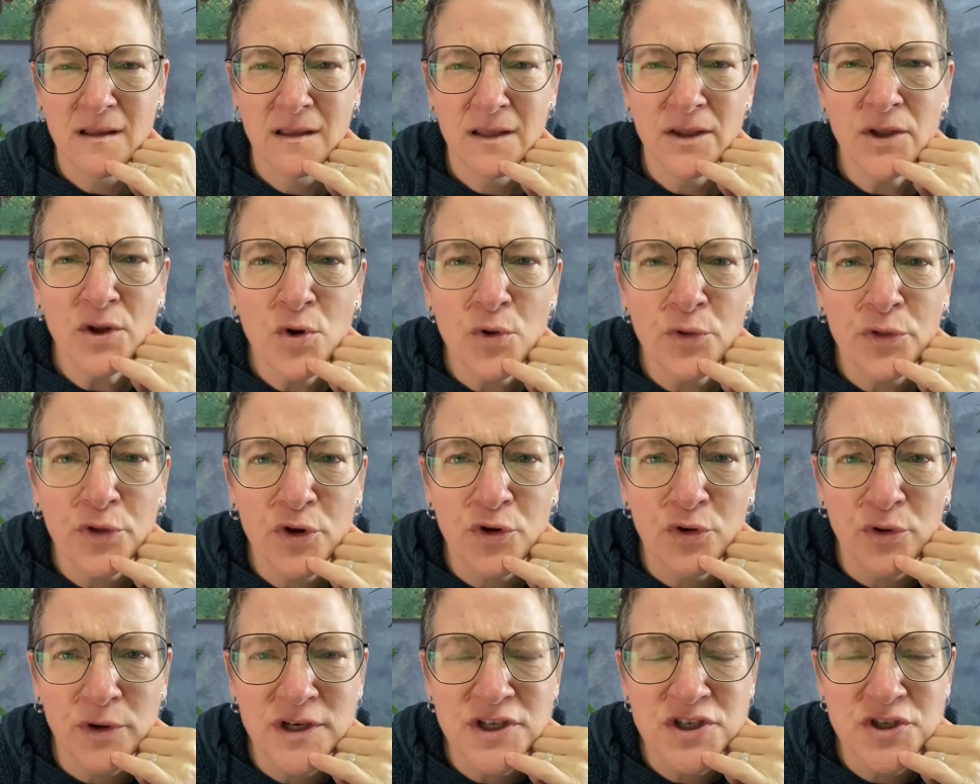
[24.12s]
You know the
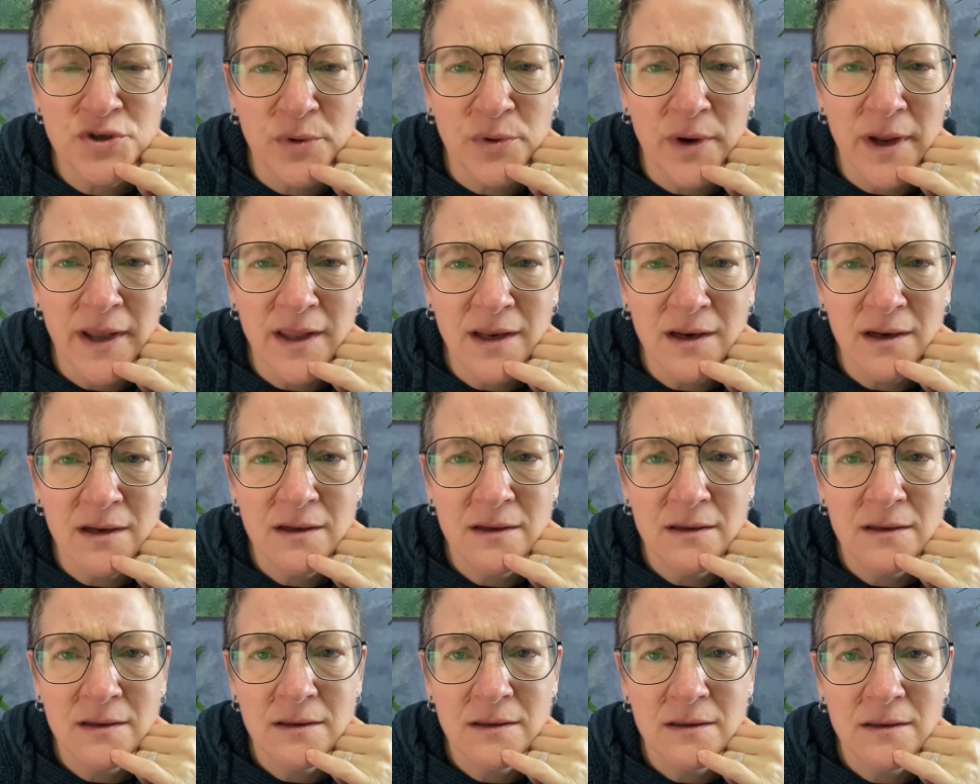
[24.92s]
Grinch, right?
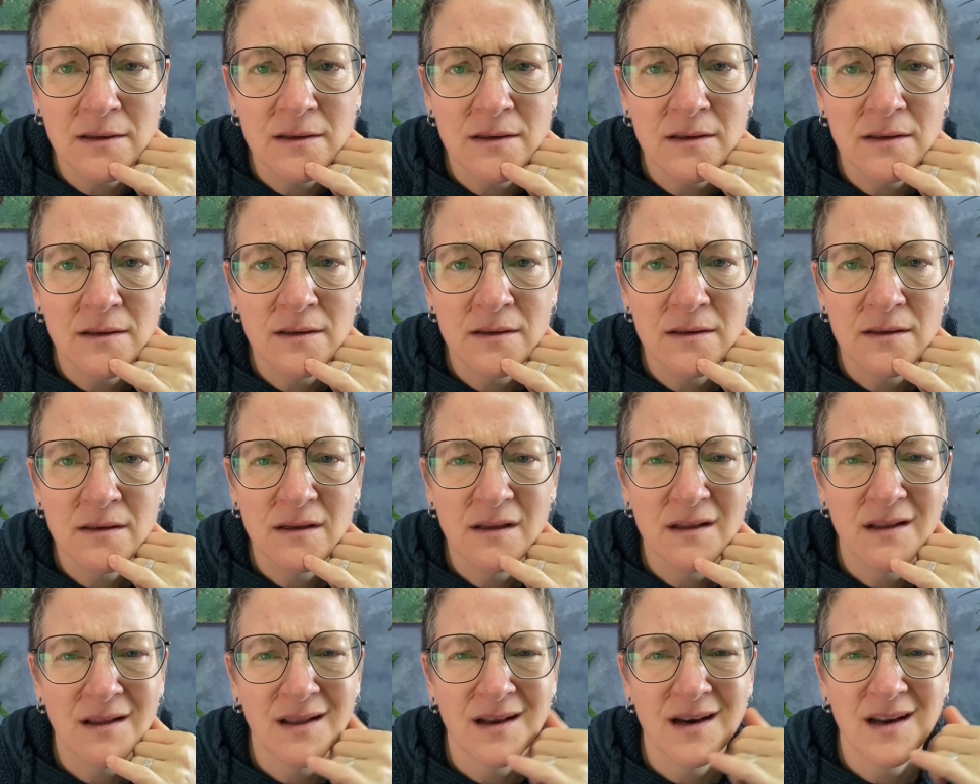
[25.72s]

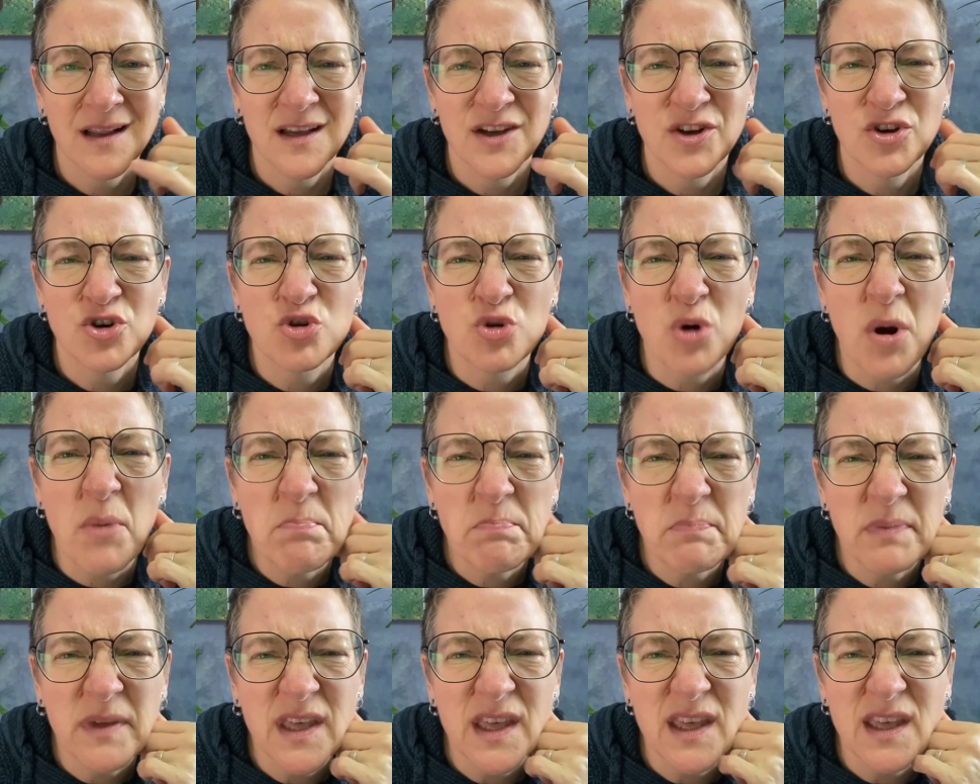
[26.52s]
Kind of
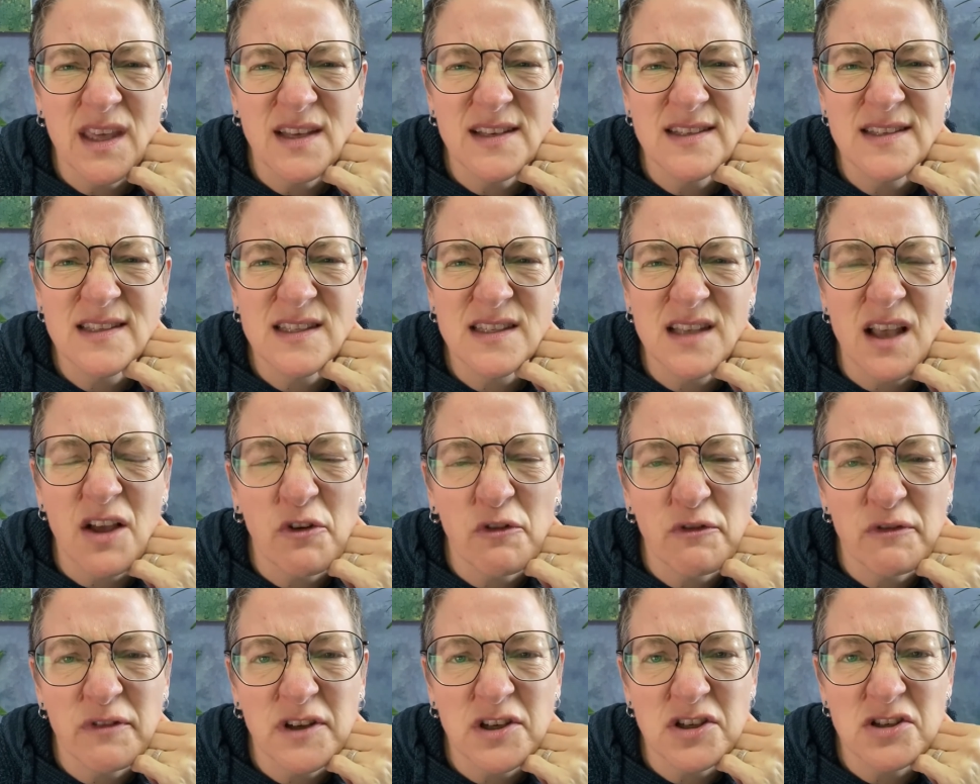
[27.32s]
grumpy,
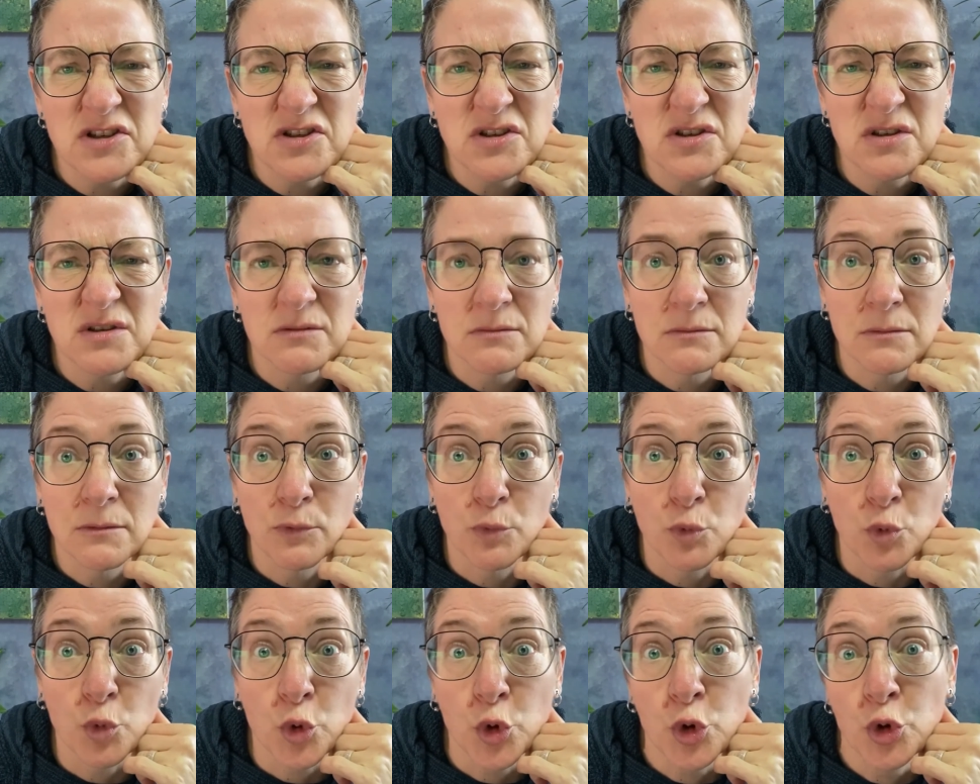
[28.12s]
selfish,
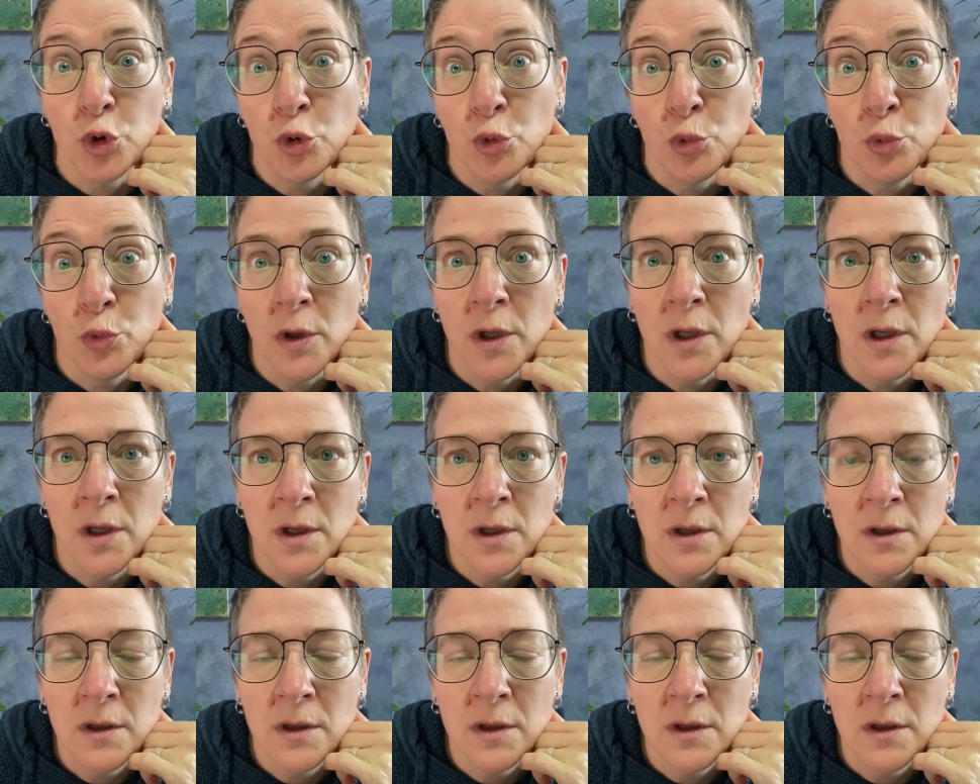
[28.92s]
rude,